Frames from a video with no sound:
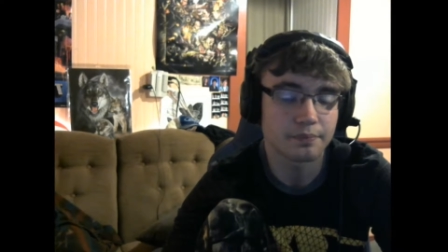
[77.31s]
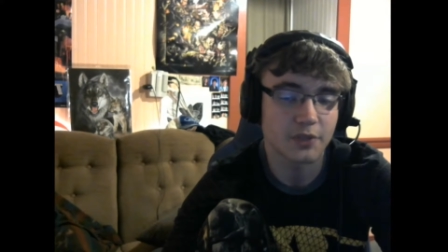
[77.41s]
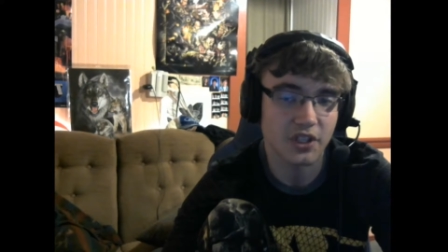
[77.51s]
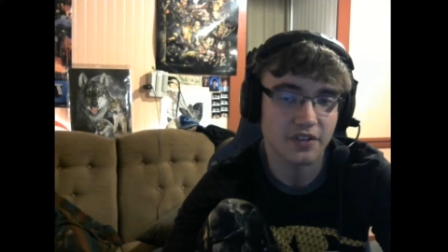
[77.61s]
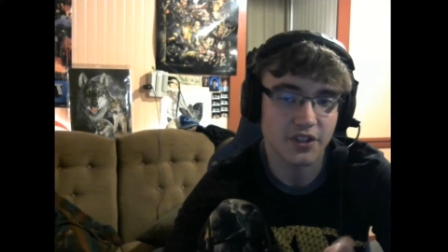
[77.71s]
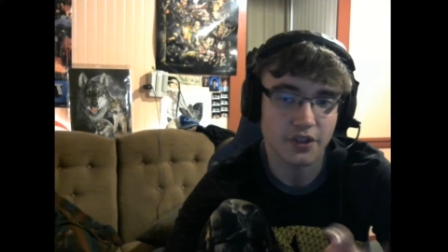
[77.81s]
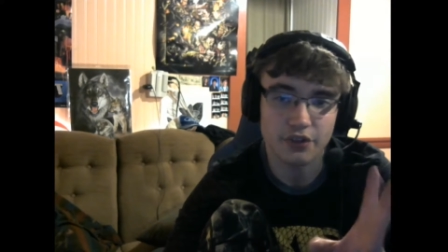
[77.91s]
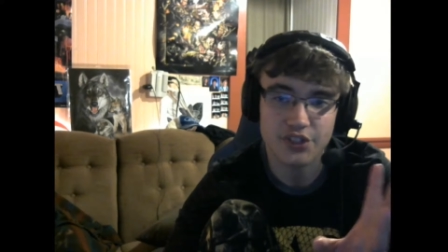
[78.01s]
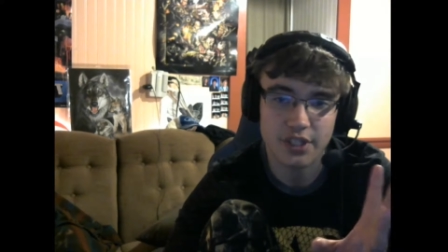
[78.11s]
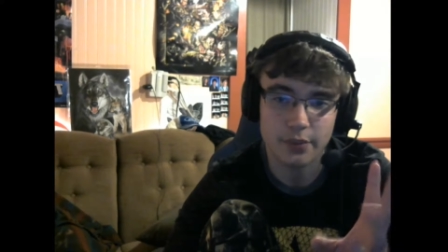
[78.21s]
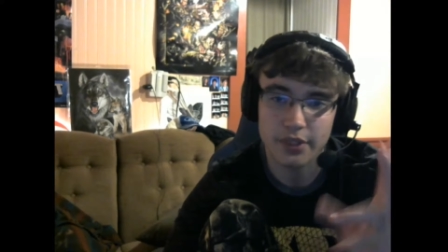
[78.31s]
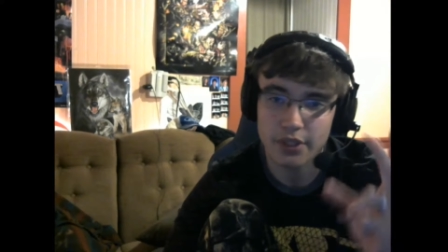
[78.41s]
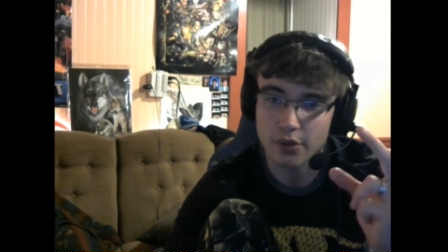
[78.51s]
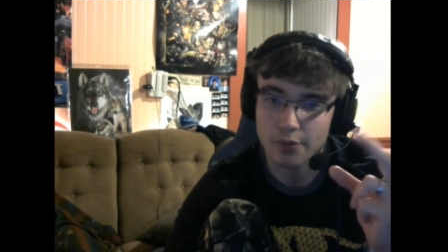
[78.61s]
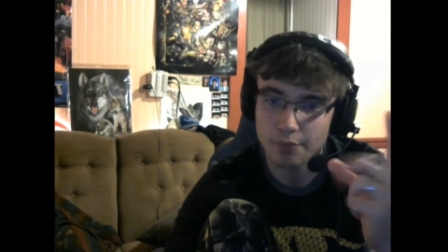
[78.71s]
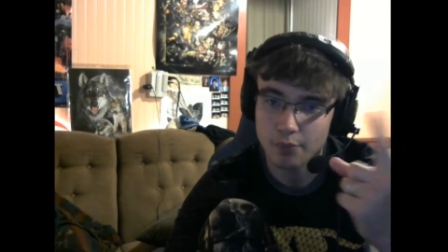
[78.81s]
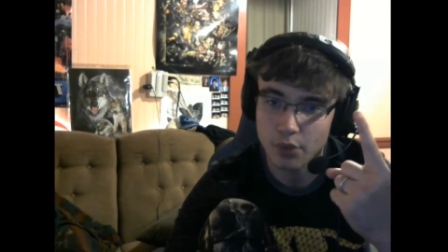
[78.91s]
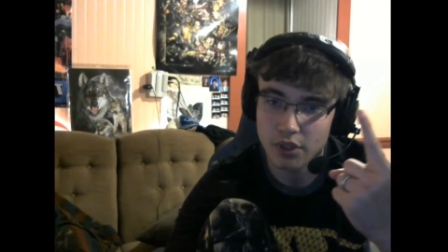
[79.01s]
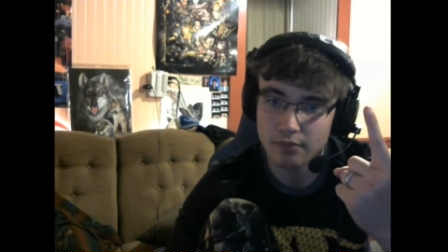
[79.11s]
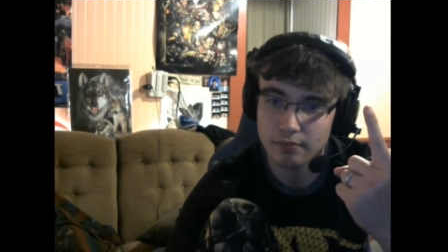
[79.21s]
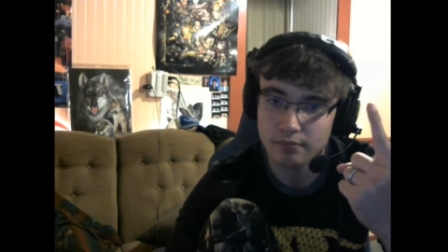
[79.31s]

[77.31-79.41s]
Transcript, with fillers: I'll give you a three second window. One,